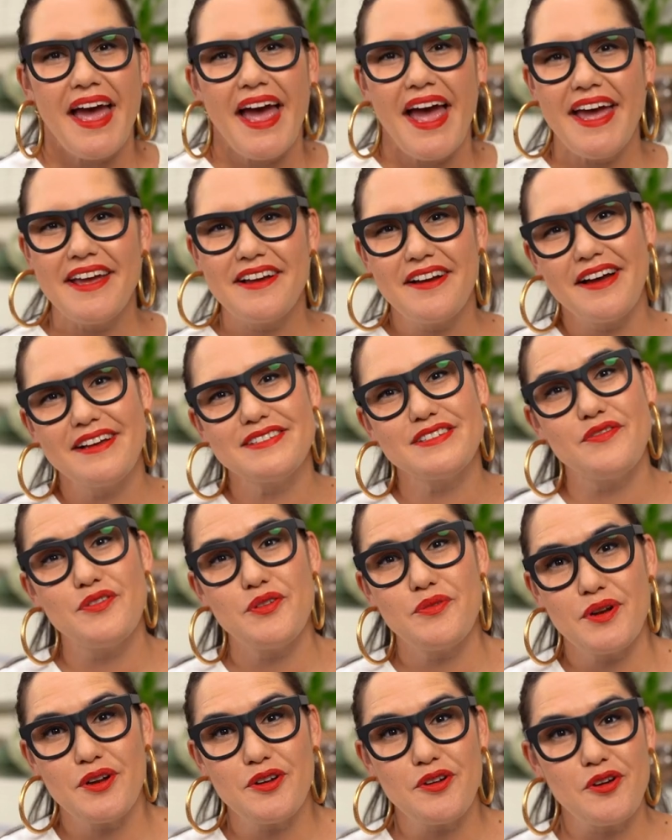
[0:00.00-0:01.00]
Hey guys, if
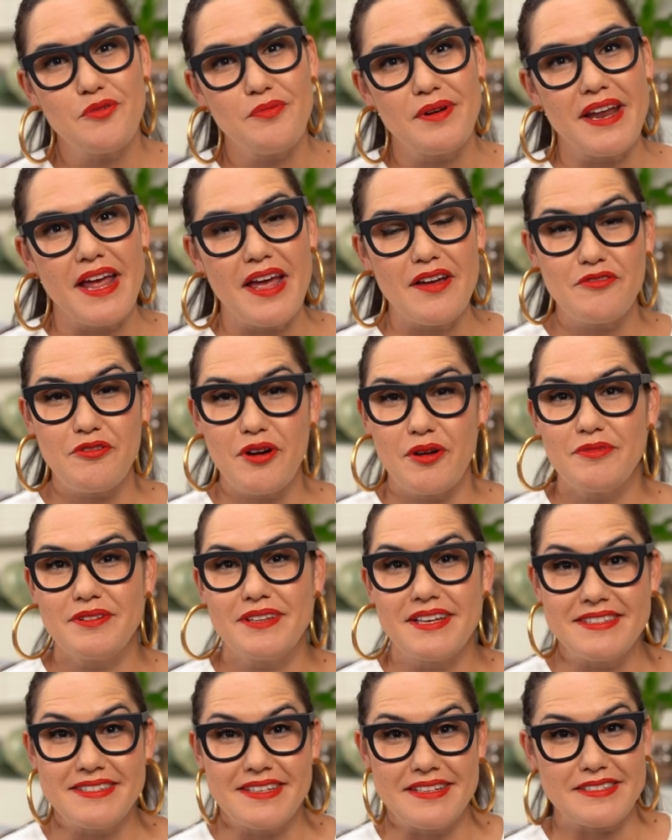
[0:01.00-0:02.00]
you wanna know whenever I'm
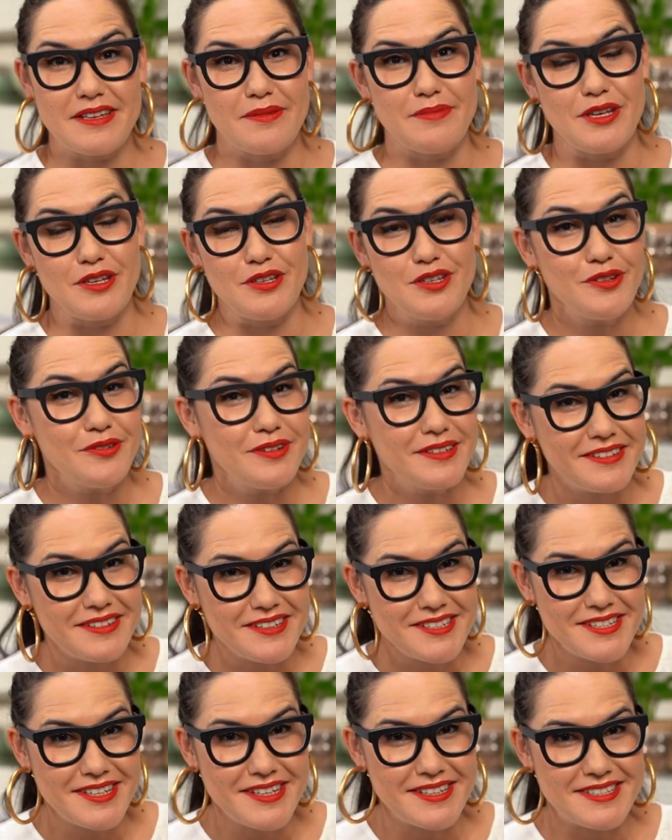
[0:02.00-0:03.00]
releasing something new and
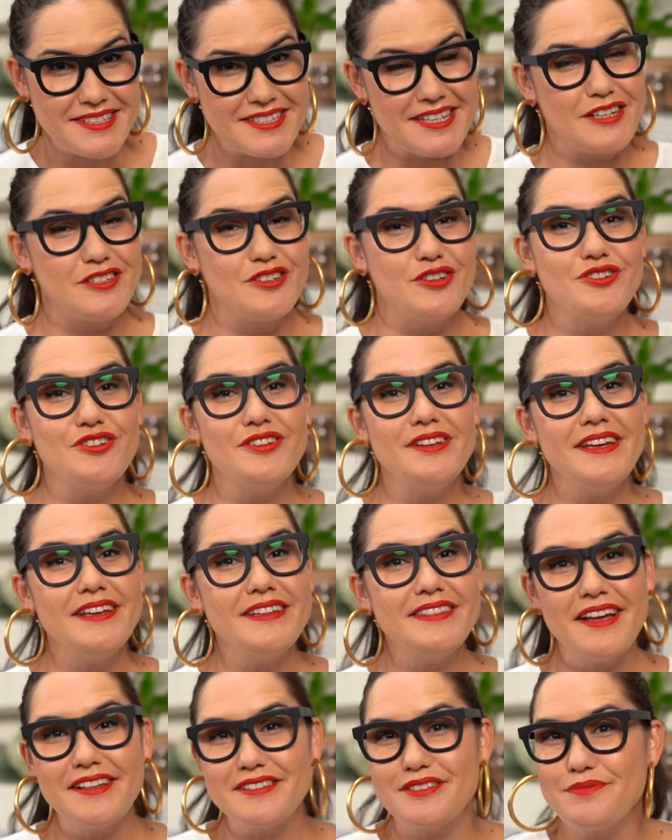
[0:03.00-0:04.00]
delicious, then you should
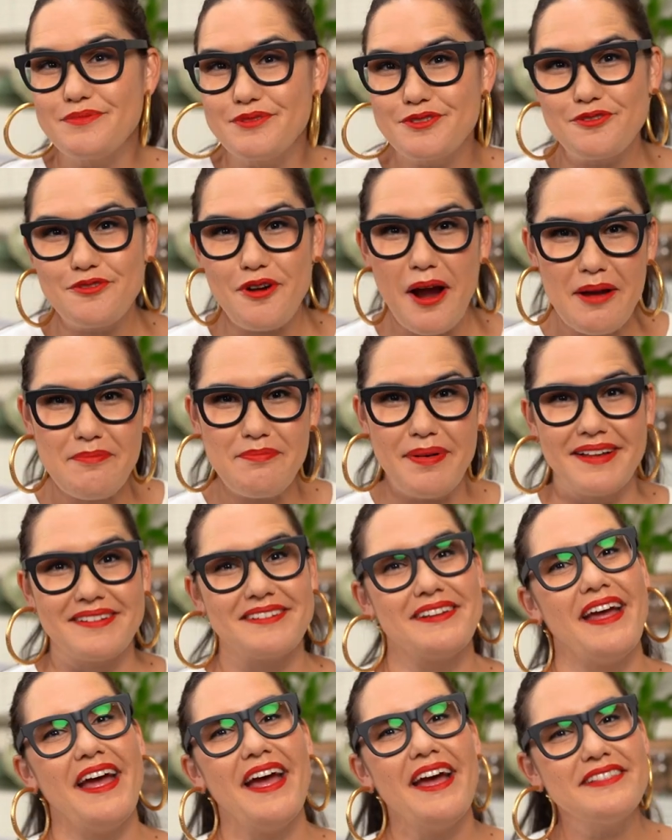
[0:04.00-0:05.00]
hit that subscribe
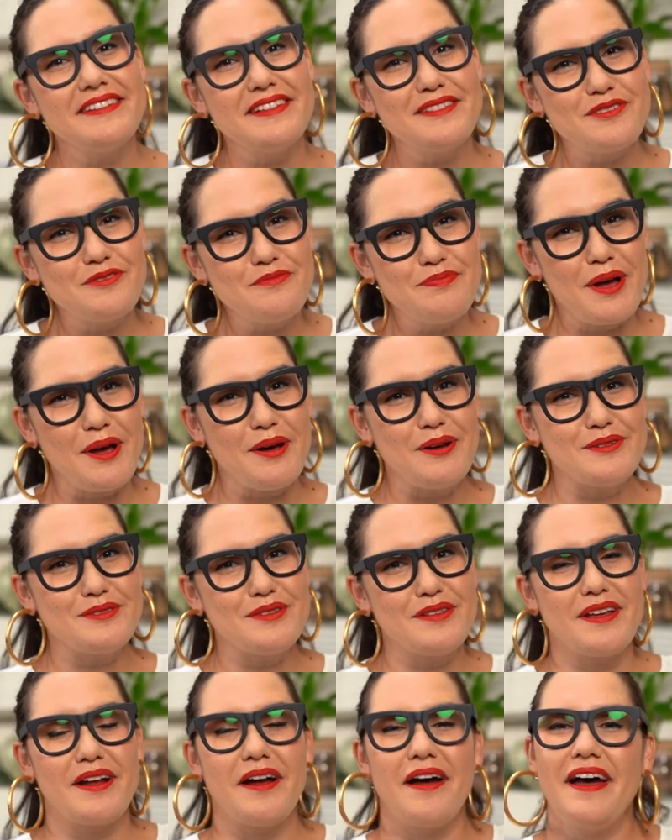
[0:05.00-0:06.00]
button and the little bell
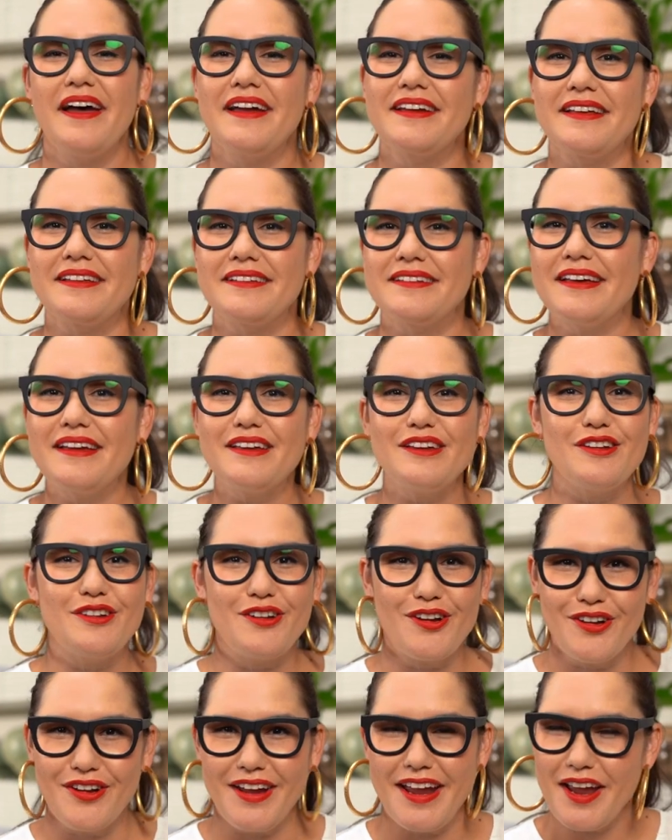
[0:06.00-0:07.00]
so that I can let you
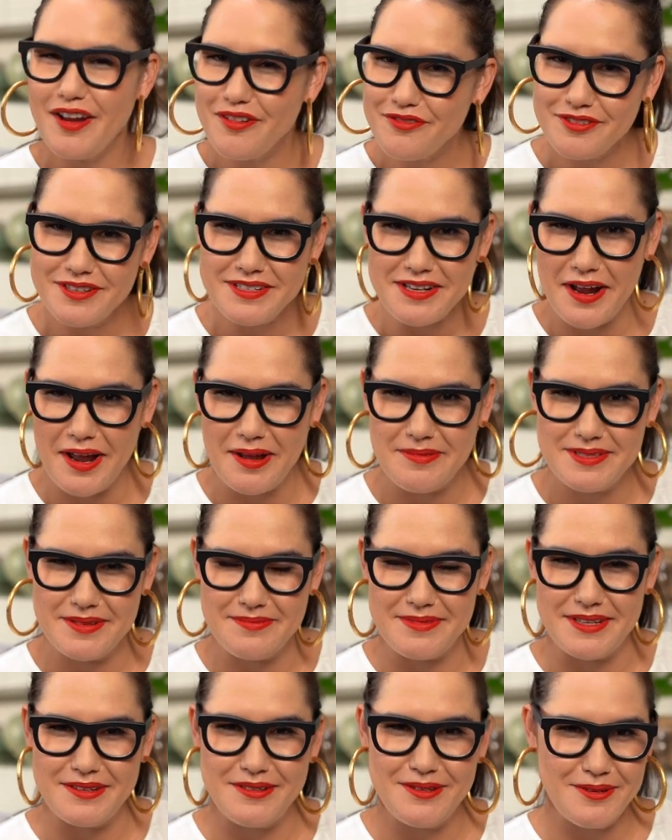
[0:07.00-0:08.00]
know every time
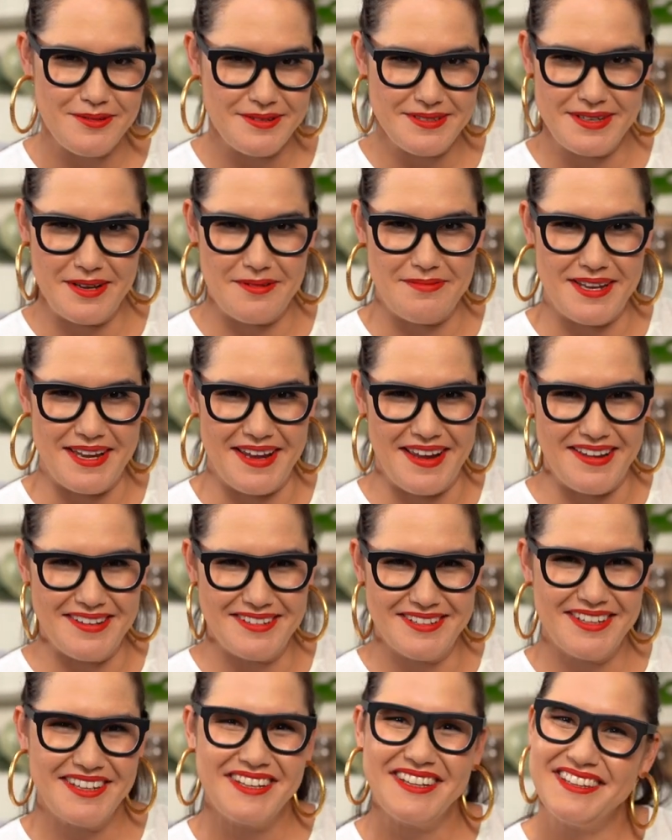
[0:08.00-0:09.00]
something new is coming out.
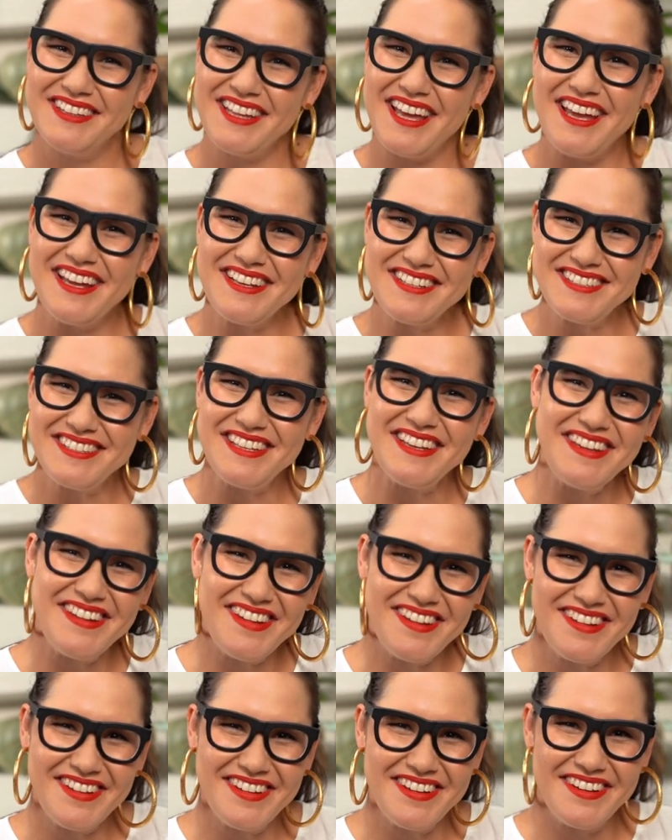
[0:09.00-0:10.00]
Thanks, see
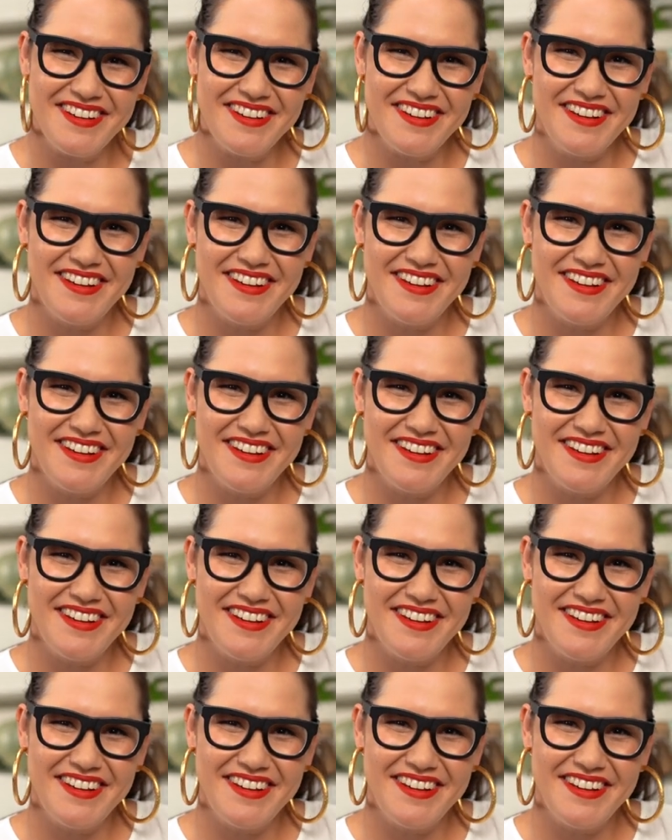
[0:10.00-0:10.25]
you.